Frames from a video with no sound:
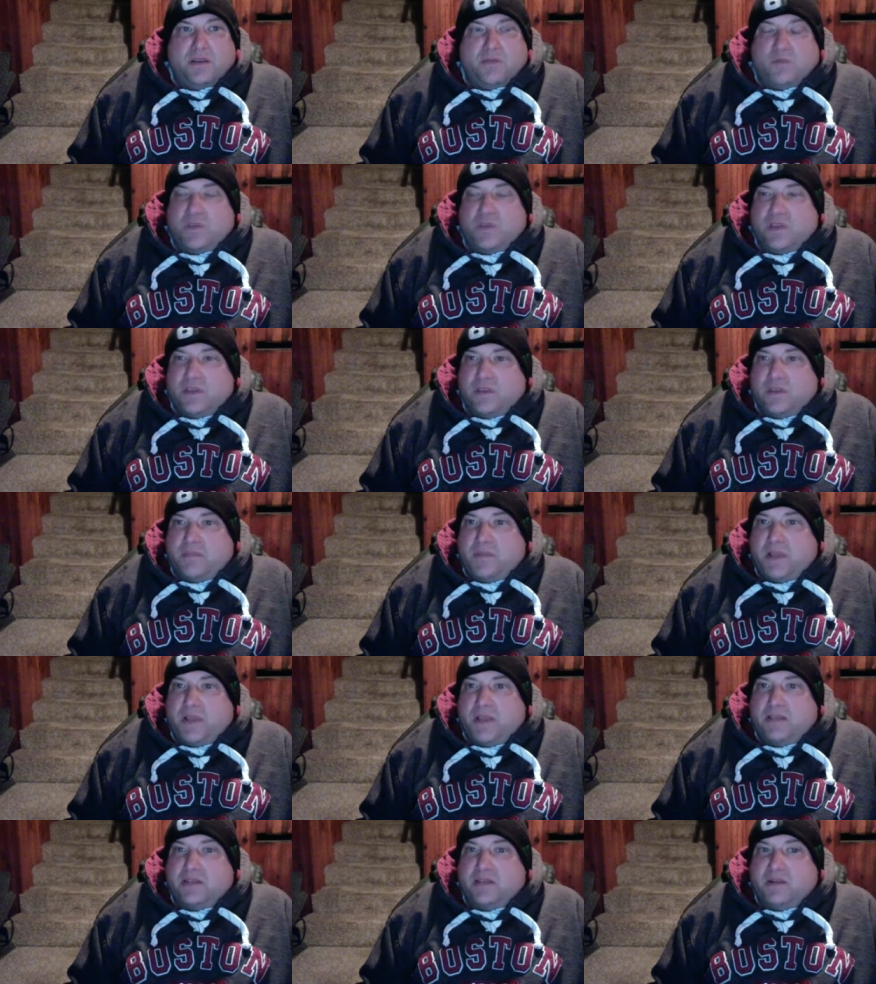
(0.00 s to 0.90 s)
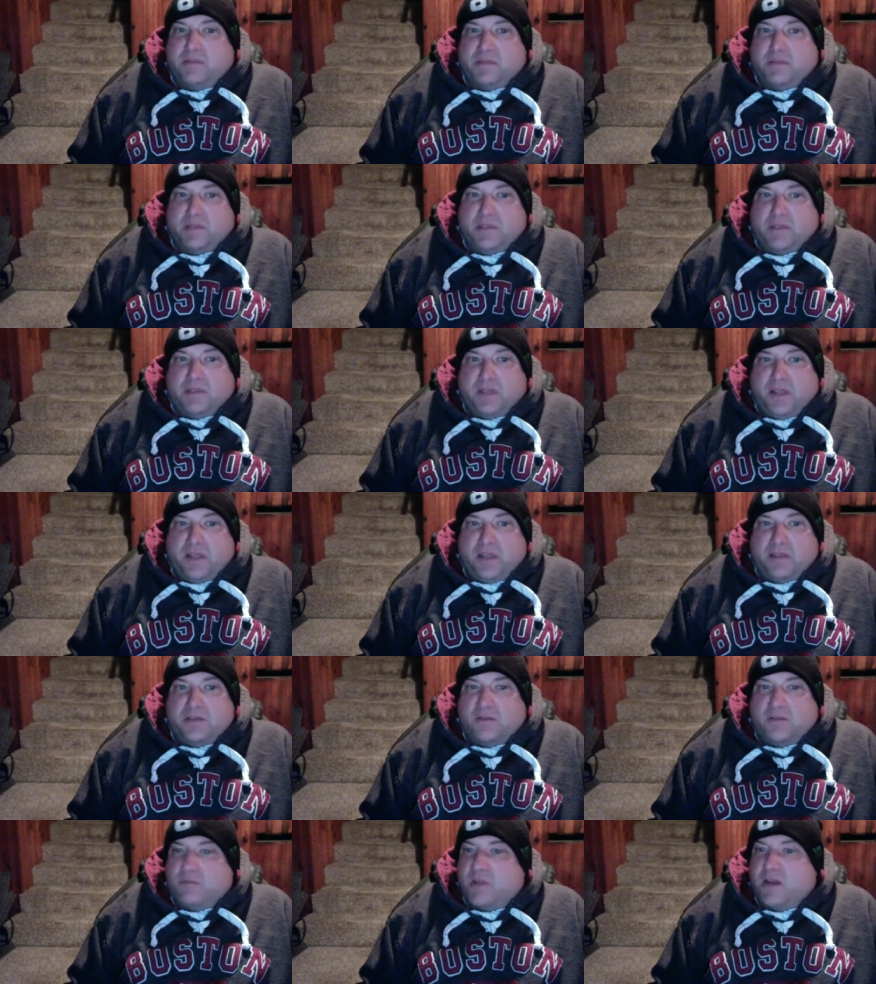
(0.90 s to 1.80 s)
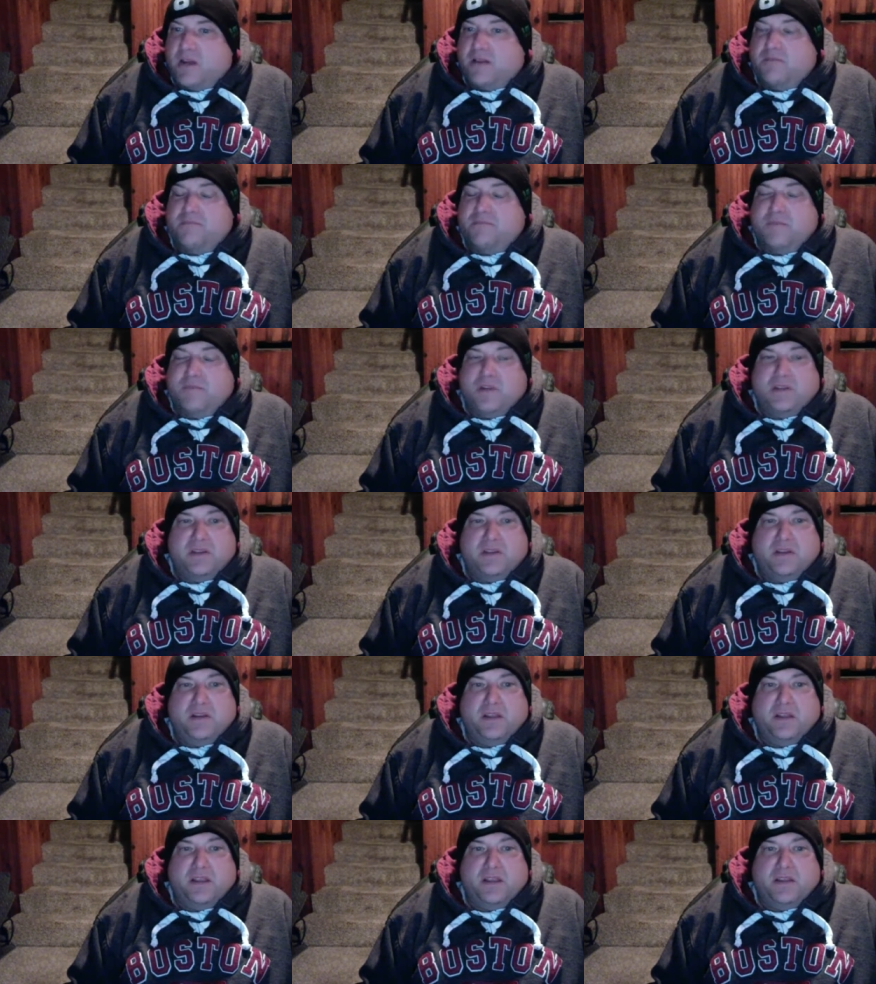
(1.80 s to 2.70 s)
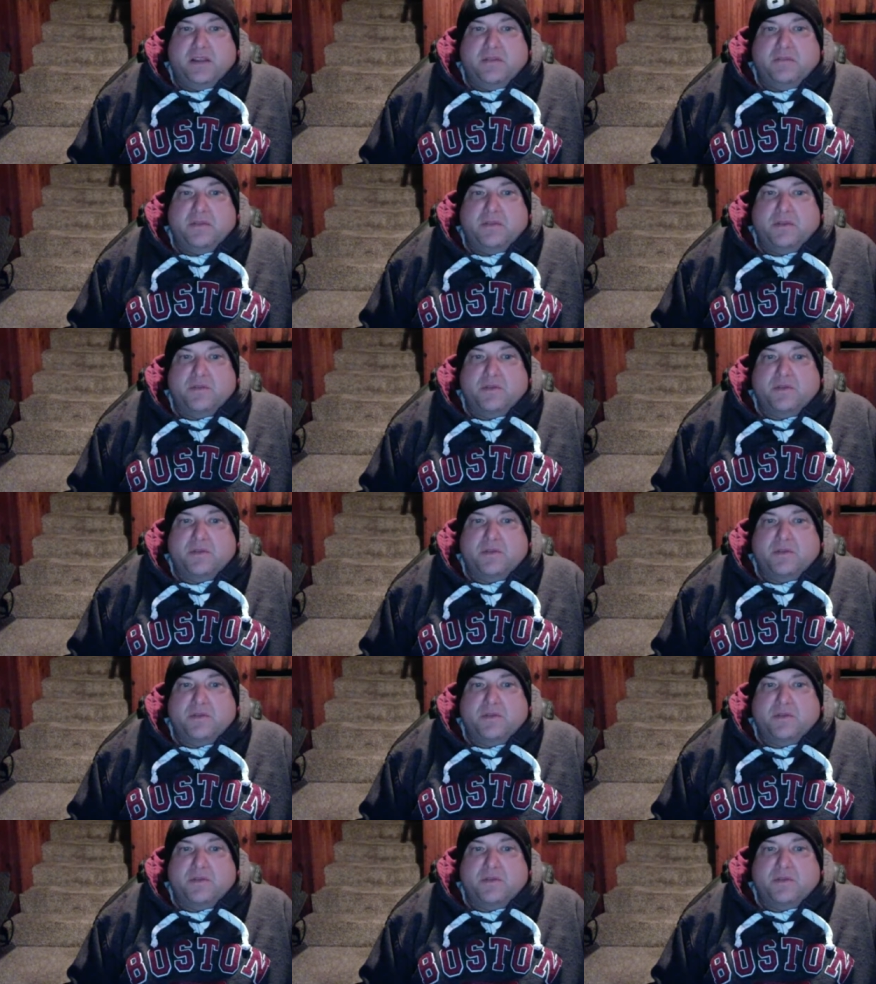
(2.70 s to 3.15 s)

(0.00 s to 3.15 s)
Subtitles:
within the past couple of days, or it might even been today. It